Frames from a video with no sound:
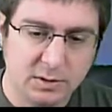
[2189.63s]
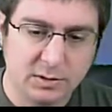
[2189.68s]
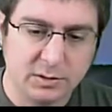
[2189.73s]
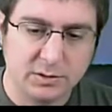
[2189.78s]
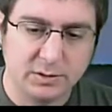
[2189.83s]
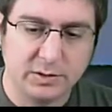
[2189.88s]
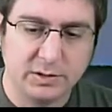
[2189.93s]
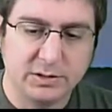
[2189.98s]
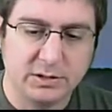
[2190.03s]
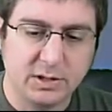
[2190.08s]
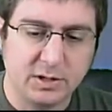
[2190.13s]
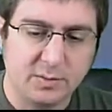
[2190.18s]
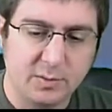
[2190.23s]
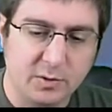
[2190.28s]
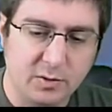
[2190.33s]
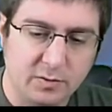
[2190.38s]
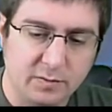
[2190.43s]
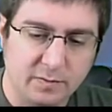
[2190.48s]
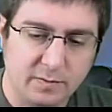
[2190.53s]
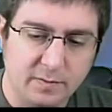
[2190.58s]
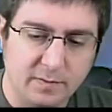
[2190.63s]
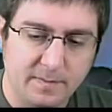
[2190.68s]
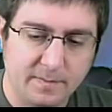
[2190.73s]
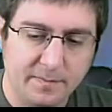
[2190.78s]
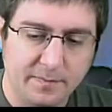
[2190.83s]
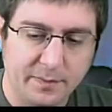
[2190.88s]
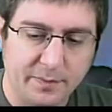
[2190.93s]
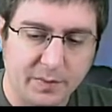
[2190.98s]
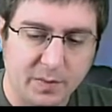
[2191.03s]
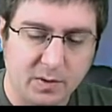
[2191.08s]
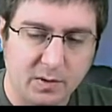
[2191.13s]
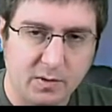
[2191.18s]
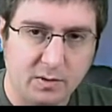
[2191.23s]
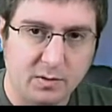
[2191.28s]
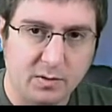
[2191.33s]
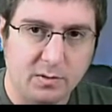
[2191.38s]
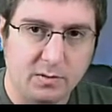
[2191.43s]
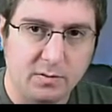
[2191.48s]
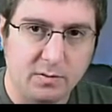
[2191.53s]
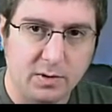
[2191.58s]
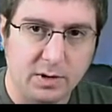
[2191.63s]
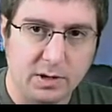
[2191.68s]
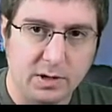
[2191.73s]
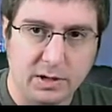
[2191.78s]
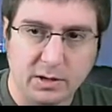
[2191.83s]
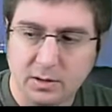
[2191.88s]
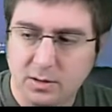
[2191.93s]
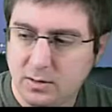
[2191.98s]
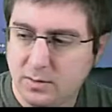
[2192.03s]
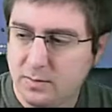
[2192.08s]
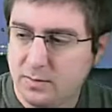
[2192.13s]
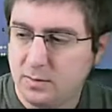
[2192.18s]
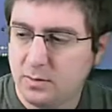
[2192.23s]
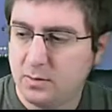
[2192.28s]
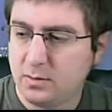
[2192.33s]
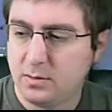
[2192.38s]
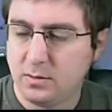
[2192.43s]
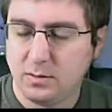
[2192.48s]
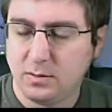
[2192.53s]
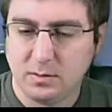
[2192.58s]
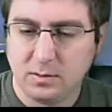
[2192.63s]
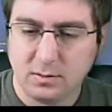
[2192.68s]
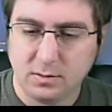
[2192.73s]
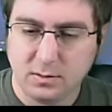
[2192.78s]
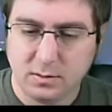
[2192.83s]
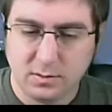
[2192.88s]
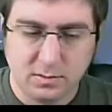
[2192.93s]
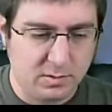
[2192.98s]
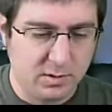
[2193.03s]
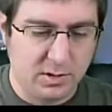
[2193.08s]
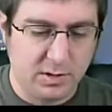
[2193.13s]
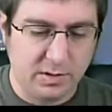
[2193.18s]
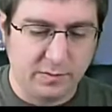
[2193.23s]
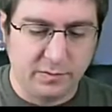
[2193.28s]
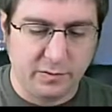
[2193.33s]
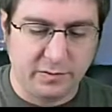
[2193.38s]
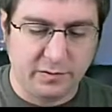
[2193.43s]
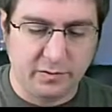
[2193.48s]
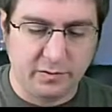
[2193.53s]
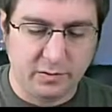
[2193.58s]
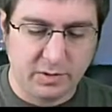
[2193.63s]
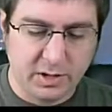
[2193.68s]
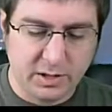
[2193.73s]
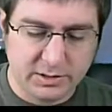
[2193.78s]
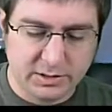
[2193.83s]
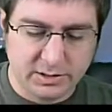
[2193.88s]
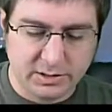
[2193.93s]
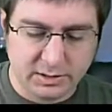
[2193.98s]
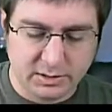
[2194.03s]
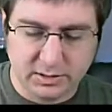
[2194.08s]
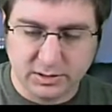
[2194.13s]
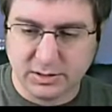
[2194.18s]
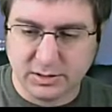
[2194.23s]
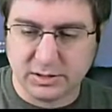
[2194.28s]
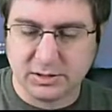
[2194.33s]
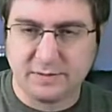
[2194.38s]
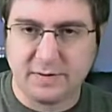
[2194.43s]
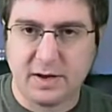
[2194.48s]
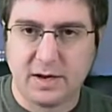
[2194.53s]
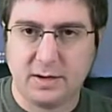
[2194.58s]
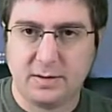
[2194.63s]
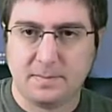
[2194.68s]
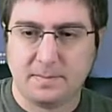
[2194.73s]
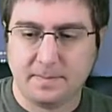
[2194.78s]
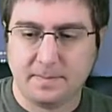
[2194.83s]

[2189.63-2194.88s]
So he's going to move right here and roll 2 dice. This is fine.